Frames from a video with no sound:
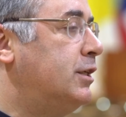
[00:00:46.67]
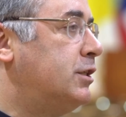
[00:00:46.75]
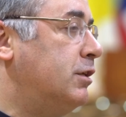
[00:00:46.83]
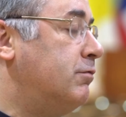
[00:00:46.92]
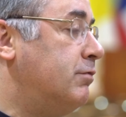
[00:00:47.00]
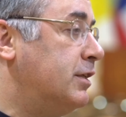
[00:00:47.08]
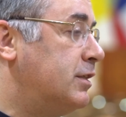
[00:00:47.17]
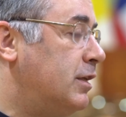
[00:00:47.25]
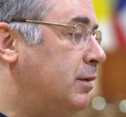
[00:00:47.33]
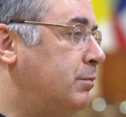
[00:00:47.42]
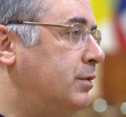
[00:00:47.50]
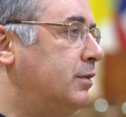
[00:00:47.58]
So, for
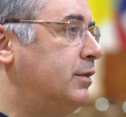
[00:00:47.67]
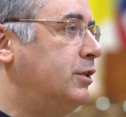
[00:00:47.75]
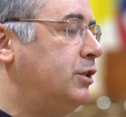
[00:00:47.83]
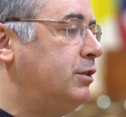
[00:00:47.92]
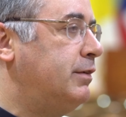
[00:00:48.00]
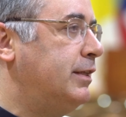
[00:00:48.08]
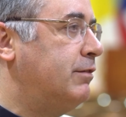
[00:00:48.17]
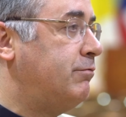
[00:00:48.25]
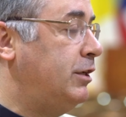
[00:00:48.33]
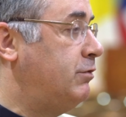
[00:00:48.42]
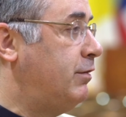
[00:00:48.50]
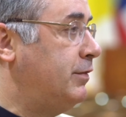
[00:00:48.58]
example, during the
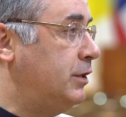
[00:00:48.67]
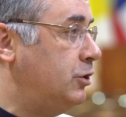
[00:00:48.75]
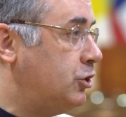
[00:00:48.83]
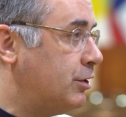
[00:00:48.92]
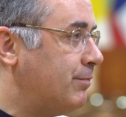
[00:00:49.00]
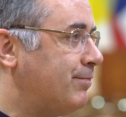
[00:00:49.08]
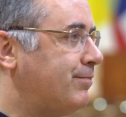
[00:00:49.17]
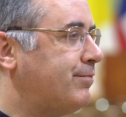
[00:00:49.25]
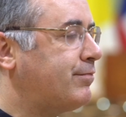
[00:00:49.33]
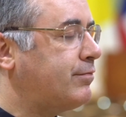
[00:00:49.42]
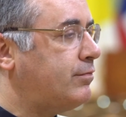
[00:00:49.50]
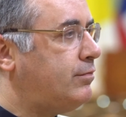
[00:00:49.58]
French Revolution,
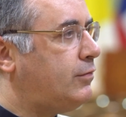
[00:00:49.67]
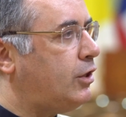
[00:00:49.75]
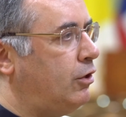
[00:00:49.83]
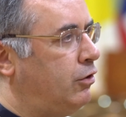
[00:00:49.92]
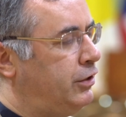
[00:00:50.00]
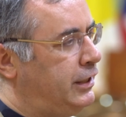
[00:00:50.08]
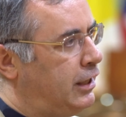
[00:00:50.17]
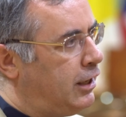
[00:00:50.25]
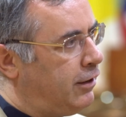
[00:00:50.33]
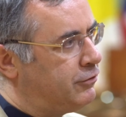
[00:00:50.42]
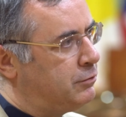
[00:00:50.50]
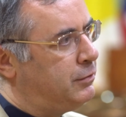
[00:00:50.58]
in the
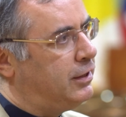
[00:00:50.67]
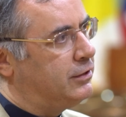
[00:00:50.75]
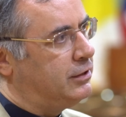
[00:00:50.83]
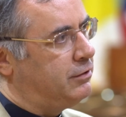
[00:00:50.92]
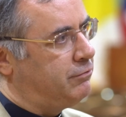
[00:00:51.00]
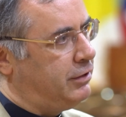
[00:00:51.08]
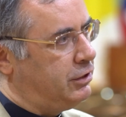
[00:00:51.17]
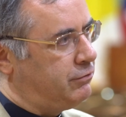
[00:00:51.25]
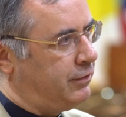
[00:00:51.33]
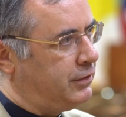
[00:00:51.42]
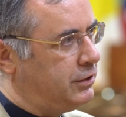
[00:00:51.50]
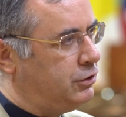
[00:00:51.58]
aftermath of the French
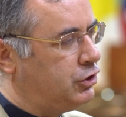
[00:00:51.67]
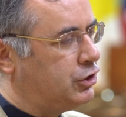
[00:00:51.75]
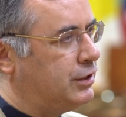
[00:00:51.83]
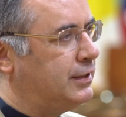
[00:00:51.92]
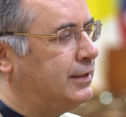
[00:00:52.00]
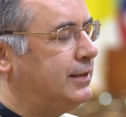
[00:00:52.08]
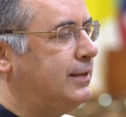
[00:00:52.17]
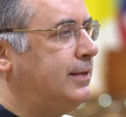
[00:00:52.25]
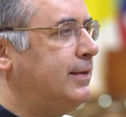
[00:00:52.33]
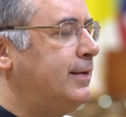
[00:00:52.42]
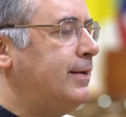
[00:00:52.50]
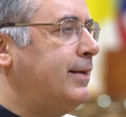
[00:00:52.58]
Revolution,
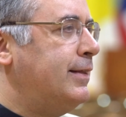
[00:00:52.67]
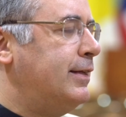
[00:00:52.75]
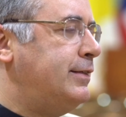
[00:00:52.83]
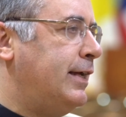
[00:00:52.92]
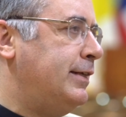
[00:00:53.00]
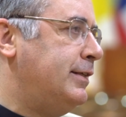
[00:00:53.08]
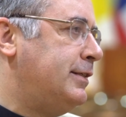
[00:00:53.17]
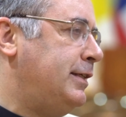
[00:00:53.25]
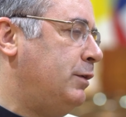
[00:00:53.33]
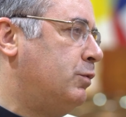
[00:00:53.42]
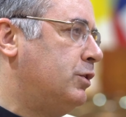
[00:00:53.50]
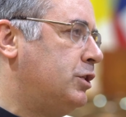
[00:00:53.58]
the
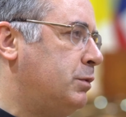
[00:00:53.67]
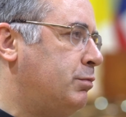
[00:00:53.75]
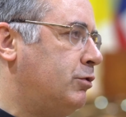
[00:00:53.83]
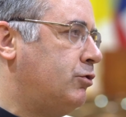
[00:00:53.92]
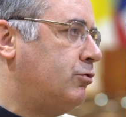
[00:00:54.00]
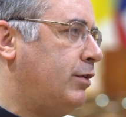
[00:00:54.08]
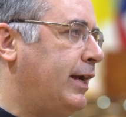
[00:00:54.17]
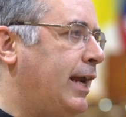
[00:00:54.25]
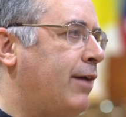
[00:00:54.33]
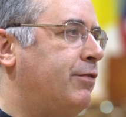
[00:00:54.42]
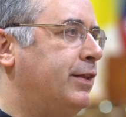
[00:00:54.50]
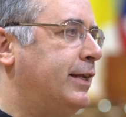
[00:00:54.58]
tendency was to portray
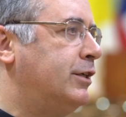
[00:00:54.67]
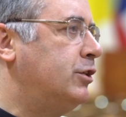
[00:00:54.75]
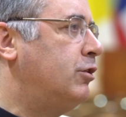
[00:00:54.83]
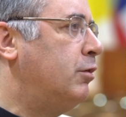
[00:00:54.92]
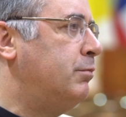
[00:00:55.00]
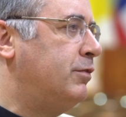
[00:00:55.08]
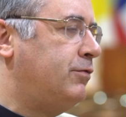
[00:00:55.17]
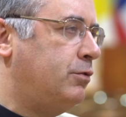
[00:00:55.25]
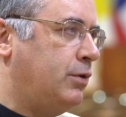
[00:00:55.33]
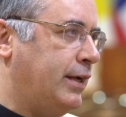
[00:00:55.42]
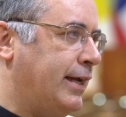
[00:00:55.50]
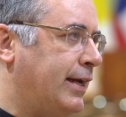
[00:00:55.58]
everything that had gone
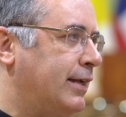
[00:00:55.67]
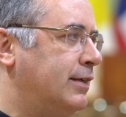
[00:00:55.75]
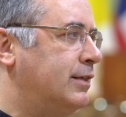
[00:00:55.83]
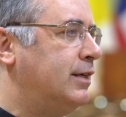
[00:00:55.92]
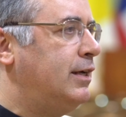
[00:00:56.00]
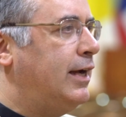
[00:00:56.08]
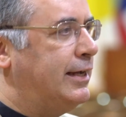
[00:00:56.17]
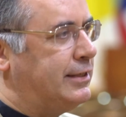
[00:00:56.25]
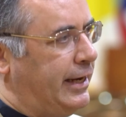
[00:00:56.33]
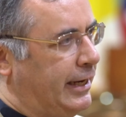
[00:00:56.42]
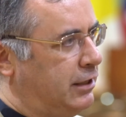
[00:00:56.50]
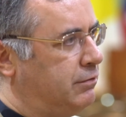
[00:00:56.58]
beforehand as
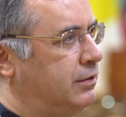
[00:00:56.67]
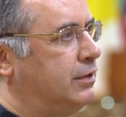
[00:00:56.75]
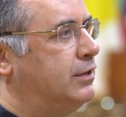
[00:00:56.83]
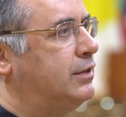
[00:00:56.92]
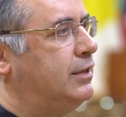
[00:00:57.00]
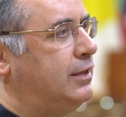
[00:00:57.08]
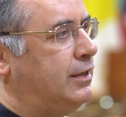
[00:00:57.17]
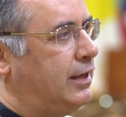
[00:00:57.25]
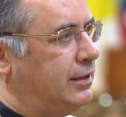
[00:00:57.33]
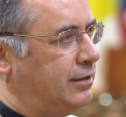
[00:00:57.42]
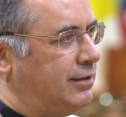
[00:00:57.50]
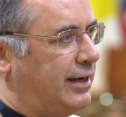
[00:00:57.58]
ignorant
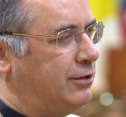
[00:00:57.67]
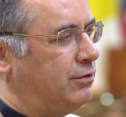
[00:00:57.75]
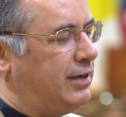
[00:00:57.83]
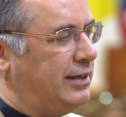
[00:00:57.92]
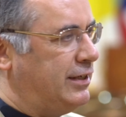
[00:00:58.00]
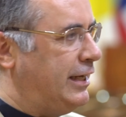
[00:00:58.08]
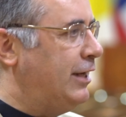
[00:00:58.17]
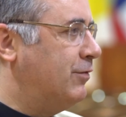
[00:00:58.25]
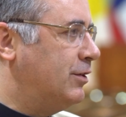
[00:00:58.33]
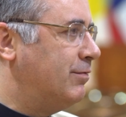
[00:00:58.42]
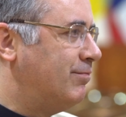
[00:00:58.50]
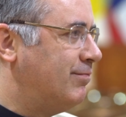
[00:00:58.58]
and
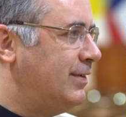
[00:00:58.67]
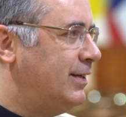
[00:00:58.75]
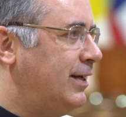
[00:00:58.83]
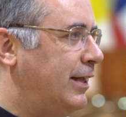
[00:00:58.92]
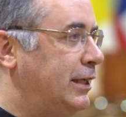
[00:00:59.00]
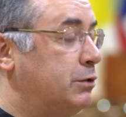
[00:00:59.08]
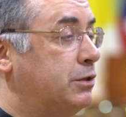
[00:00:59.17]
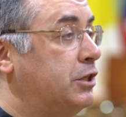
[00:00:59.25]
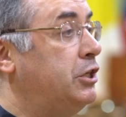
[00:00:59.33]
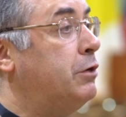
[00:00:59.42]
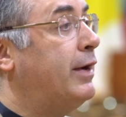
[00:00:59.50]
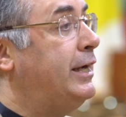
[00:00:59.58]
evil. And this was the
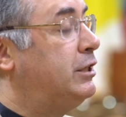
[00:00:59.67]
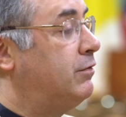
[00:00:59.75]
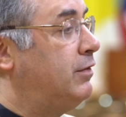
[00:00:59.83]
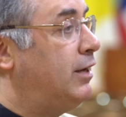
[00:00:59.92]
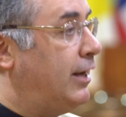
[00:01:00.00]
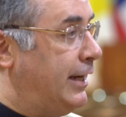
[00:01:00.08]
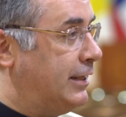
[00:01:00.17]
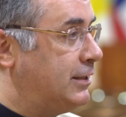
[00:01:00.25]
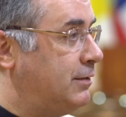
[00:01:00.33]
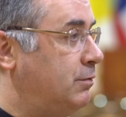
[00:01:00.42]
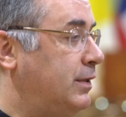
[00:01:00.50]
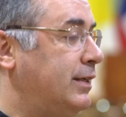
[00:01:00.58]
New Age of
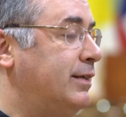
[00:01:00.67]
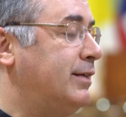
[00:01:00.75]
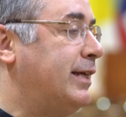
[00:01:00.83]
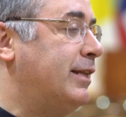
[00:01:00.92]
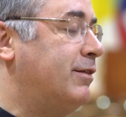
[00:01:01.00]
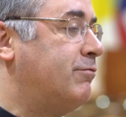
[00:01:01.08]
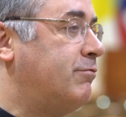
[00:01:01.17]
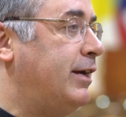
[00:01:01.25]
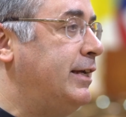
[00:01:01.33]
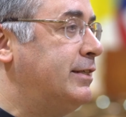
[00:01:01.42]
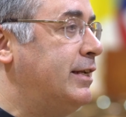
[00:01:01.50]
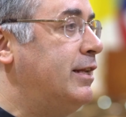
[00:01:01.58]
Light. We get the
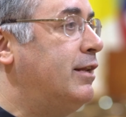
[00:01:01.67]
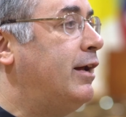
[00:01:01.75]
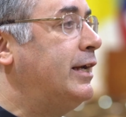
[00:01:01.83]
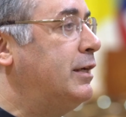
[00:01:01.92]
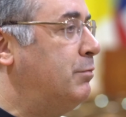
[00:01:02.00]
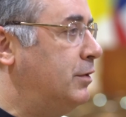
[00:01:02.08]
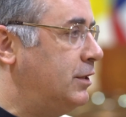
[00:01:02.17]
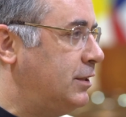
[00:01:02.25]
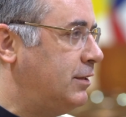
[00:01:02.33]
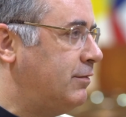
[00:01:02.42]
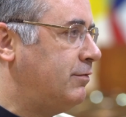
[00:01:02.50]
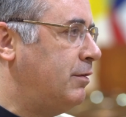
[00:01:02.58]
phrase Enlightenment
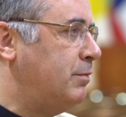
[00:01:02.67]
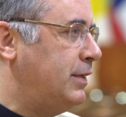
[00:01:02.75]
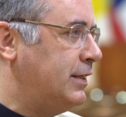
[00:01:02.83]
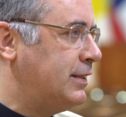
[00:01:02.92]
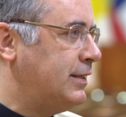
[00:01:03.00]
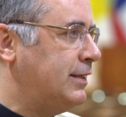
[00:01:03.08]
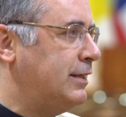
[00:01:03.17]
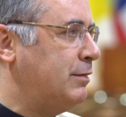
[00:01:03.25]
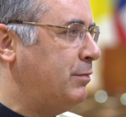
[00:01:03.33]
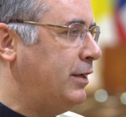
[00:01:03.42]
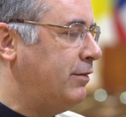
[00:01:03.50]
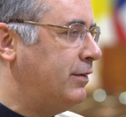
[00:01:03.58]
from this
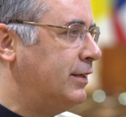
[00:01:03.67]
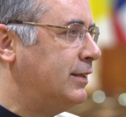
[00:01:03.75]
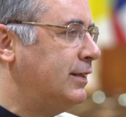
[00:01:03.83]
period.